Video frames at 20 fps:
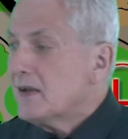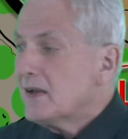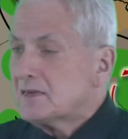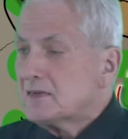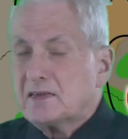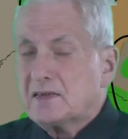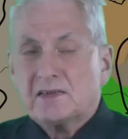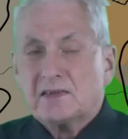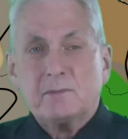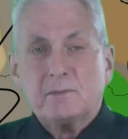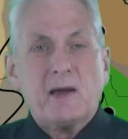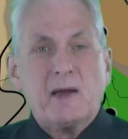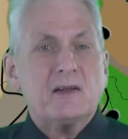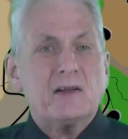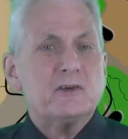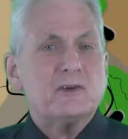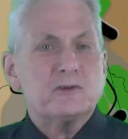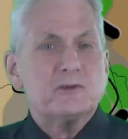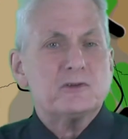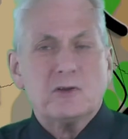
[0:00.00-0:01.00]
Next system
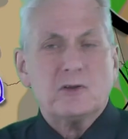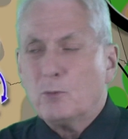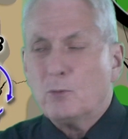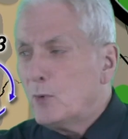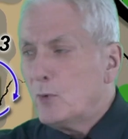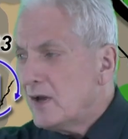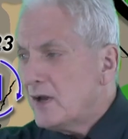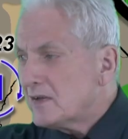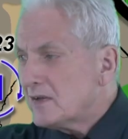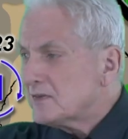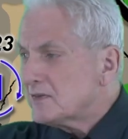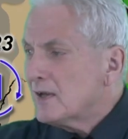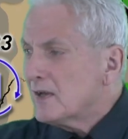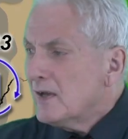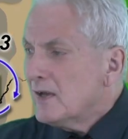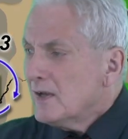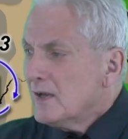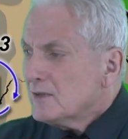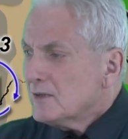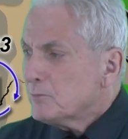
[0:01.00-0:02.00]
out here to the
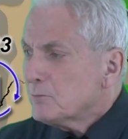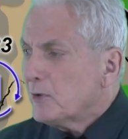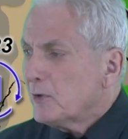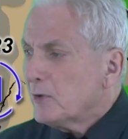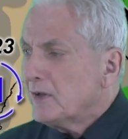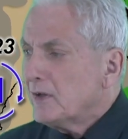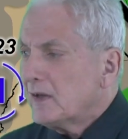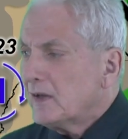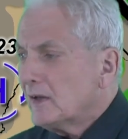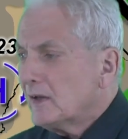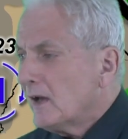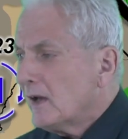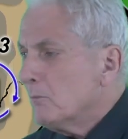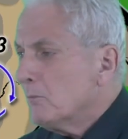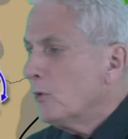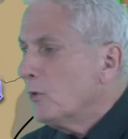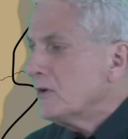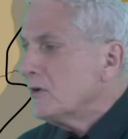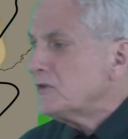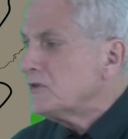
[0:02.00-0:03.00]
west, spreading
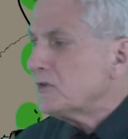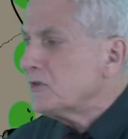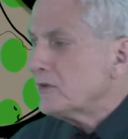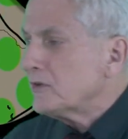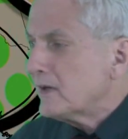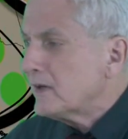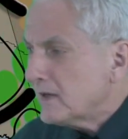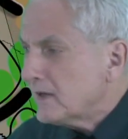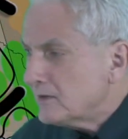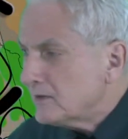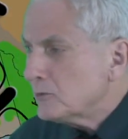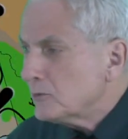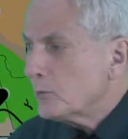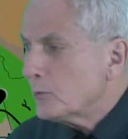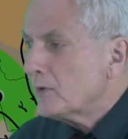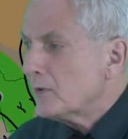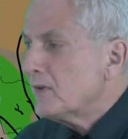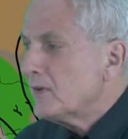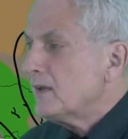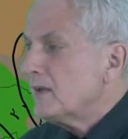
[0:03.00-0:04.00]
uh, moisture in
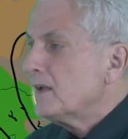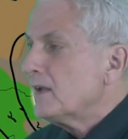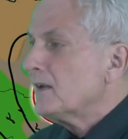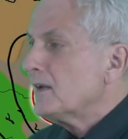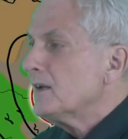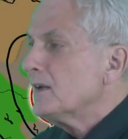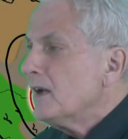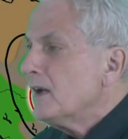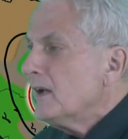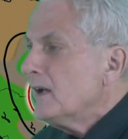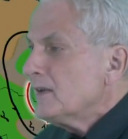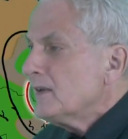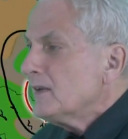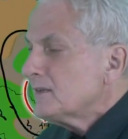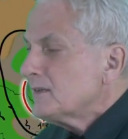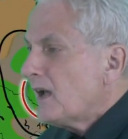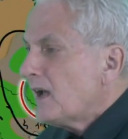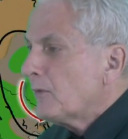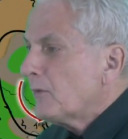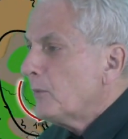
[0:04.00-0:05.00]
toward the uh,
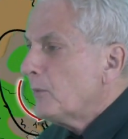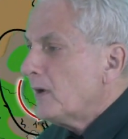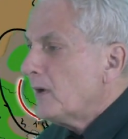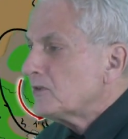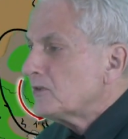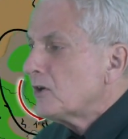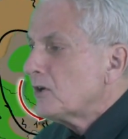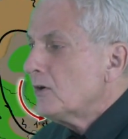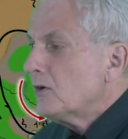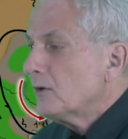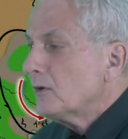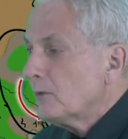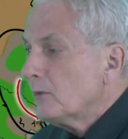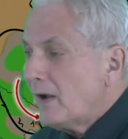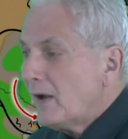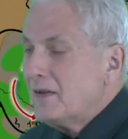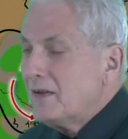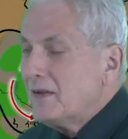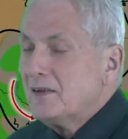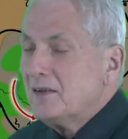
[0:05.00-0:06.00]
southwest,
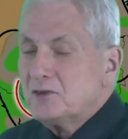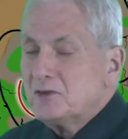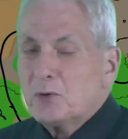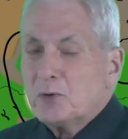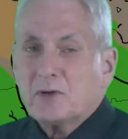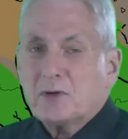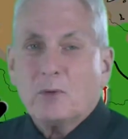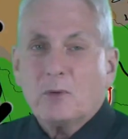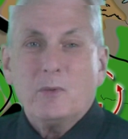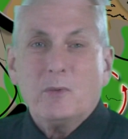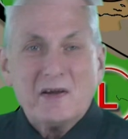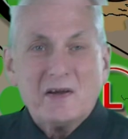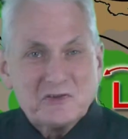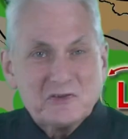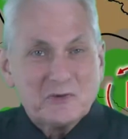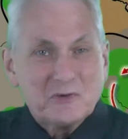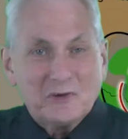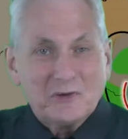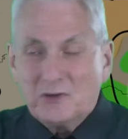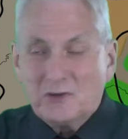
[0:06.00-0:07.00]
or in toward the
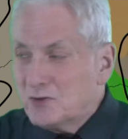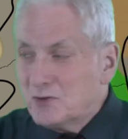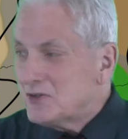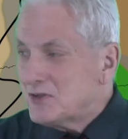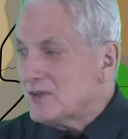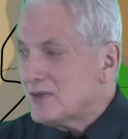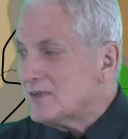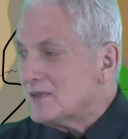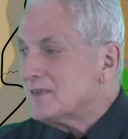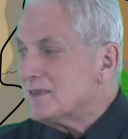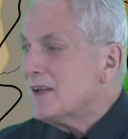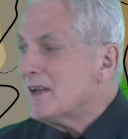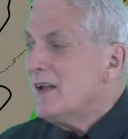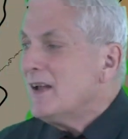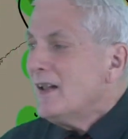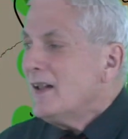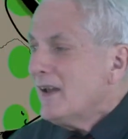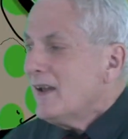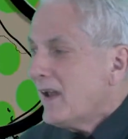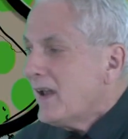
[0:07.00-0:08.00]
western Aleutians,
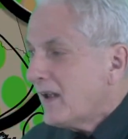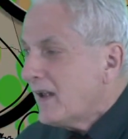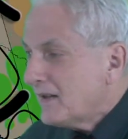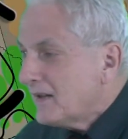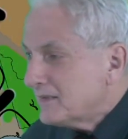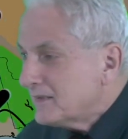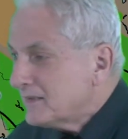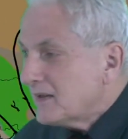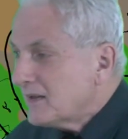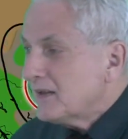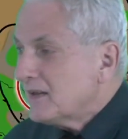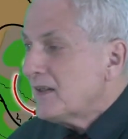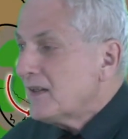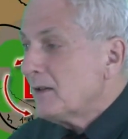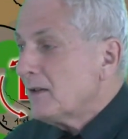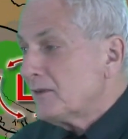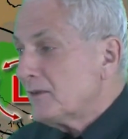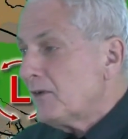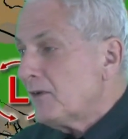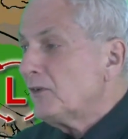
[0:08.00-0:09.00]
and uh,
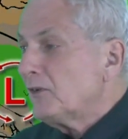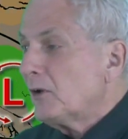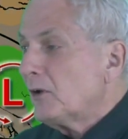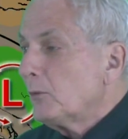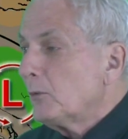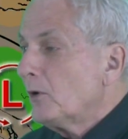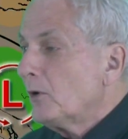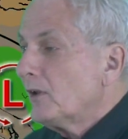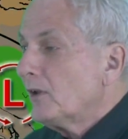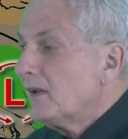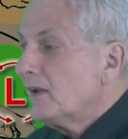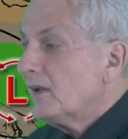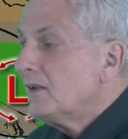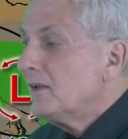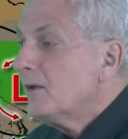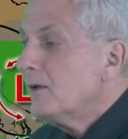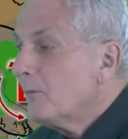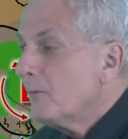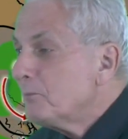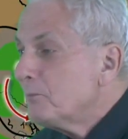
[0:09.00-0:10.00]
that'll definitely roll
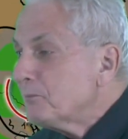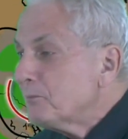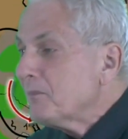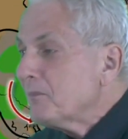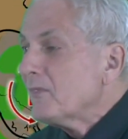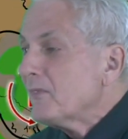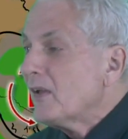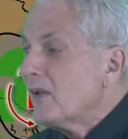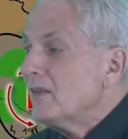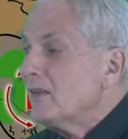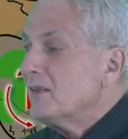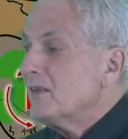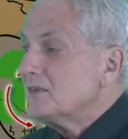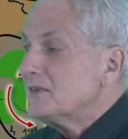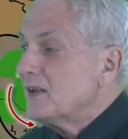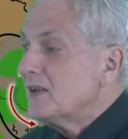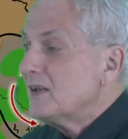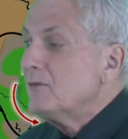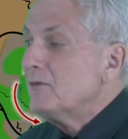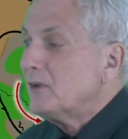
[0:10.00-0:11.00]
in
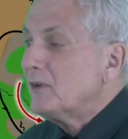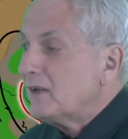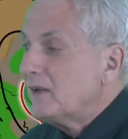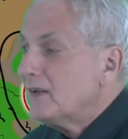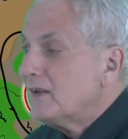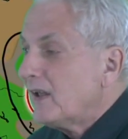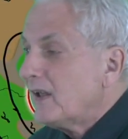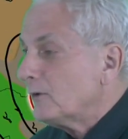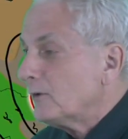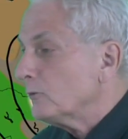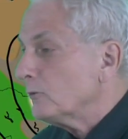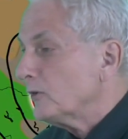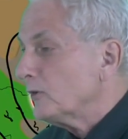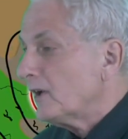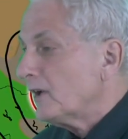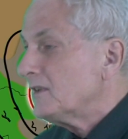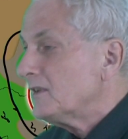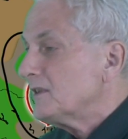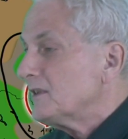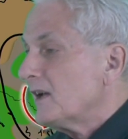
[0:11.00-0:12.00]
this evening and
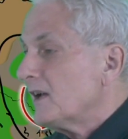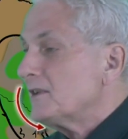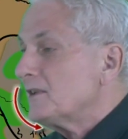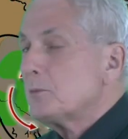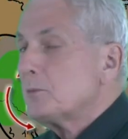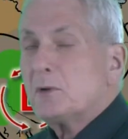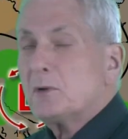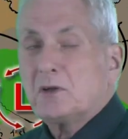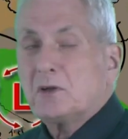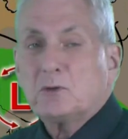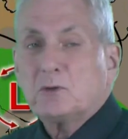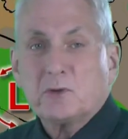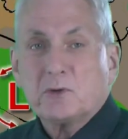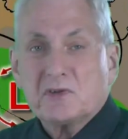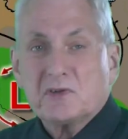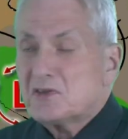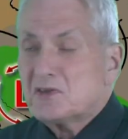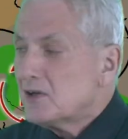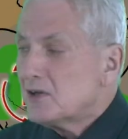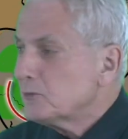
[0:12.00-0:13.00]
overnight tonight, spreading
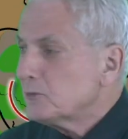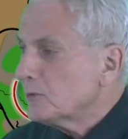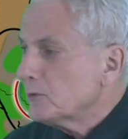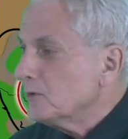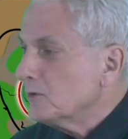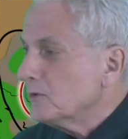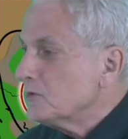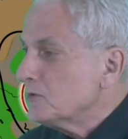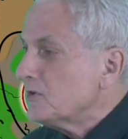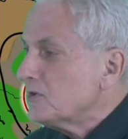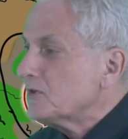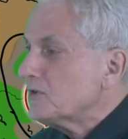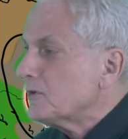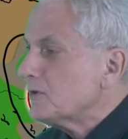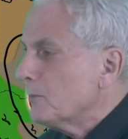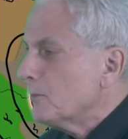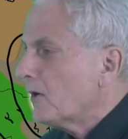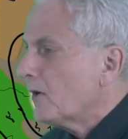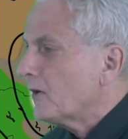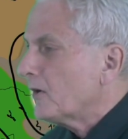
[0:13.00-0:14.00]
toward the central
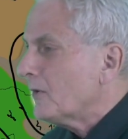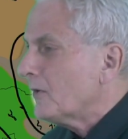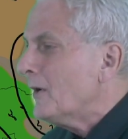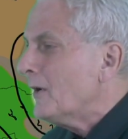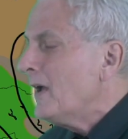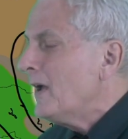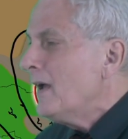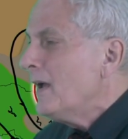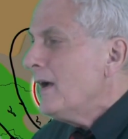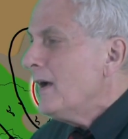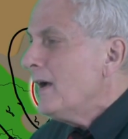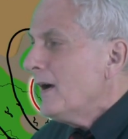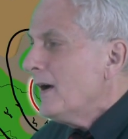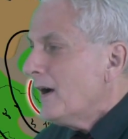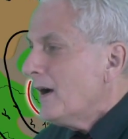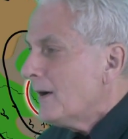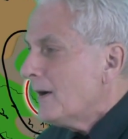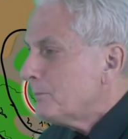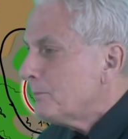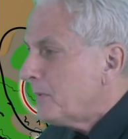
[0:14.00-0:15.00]
Aleutians tomorrow.
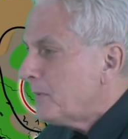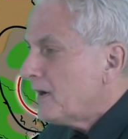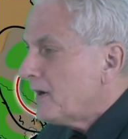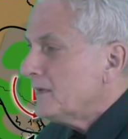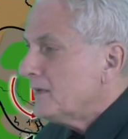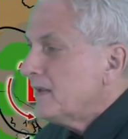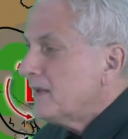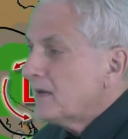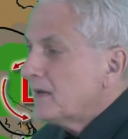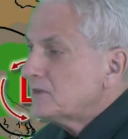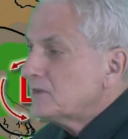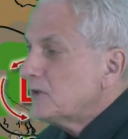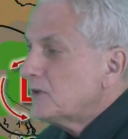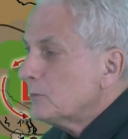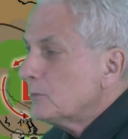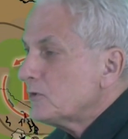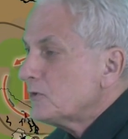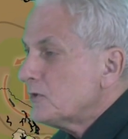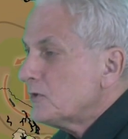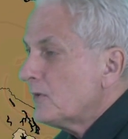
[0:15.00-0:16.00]
Up uh, next
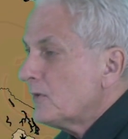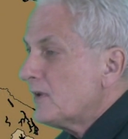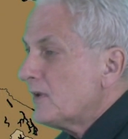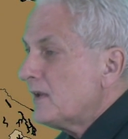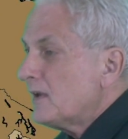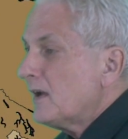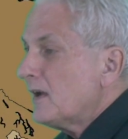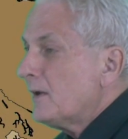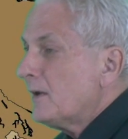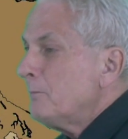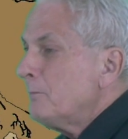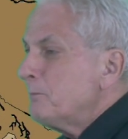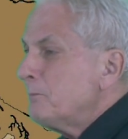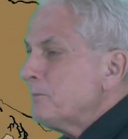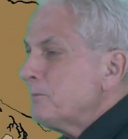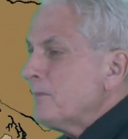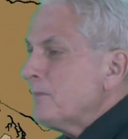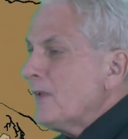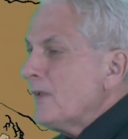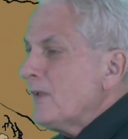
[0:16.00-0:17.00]
here, we'll show the uh,
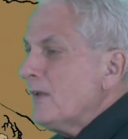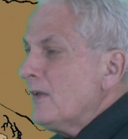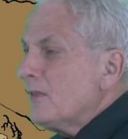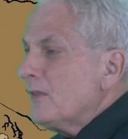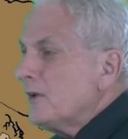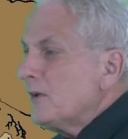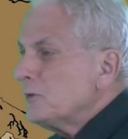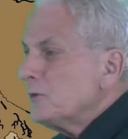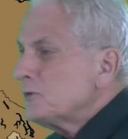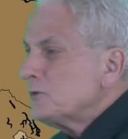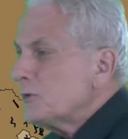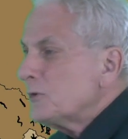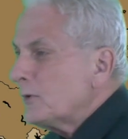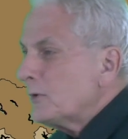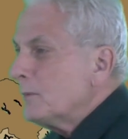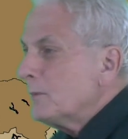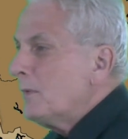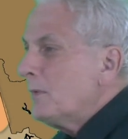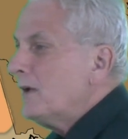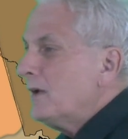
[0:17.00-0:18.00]

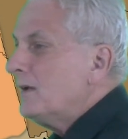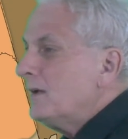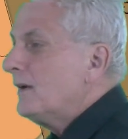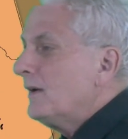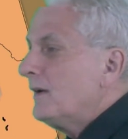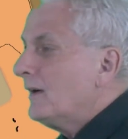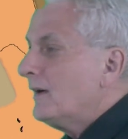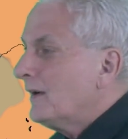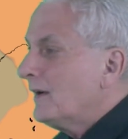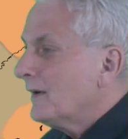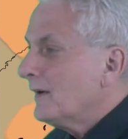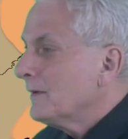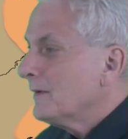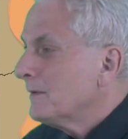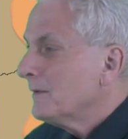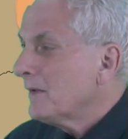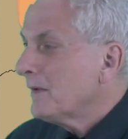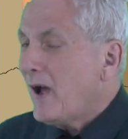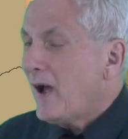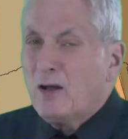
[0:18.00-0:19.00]
thunderstorm
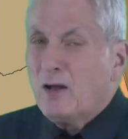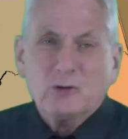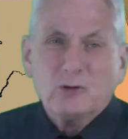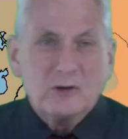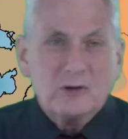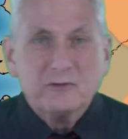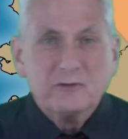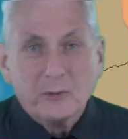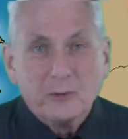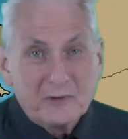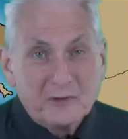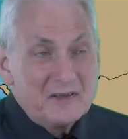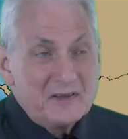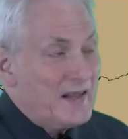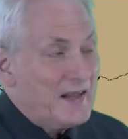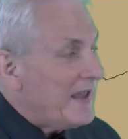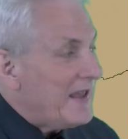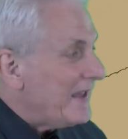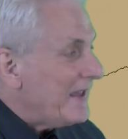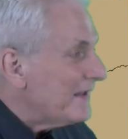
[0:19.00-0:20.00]
uh, outlook for
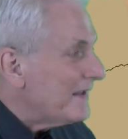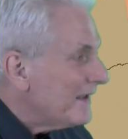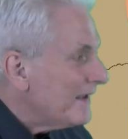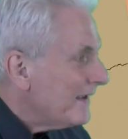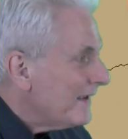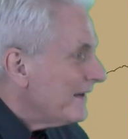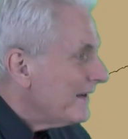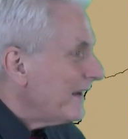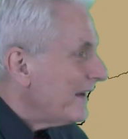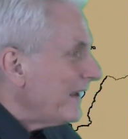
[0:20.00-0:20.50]
today.